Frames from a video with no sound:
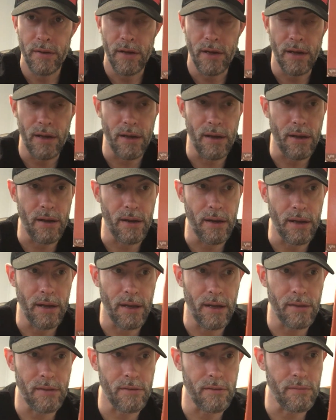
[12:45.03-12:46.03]
And I
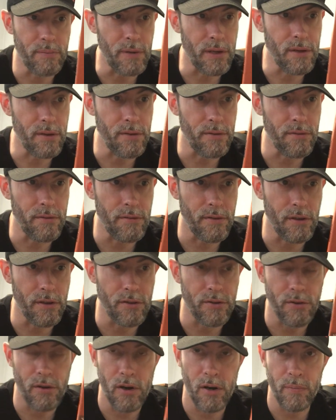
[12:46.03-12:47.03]
got this because the
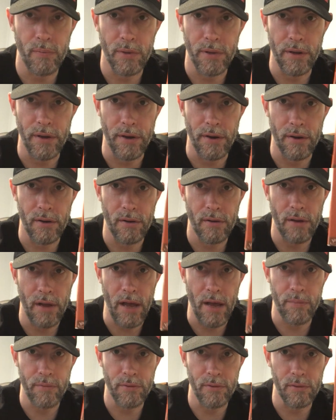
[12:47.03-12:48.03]
guitar player
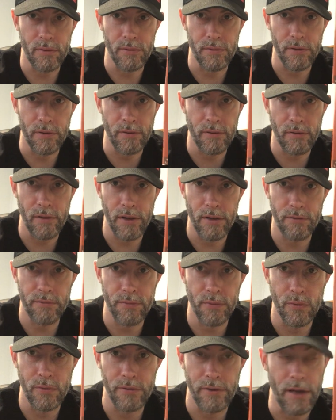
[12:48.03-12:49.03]
absolutely slays
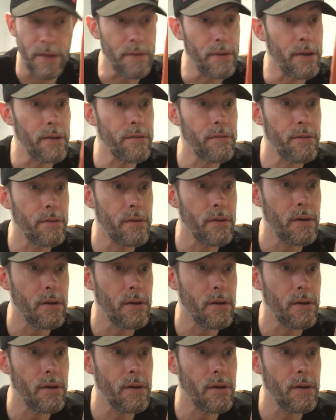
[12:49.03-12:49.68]
fools on this.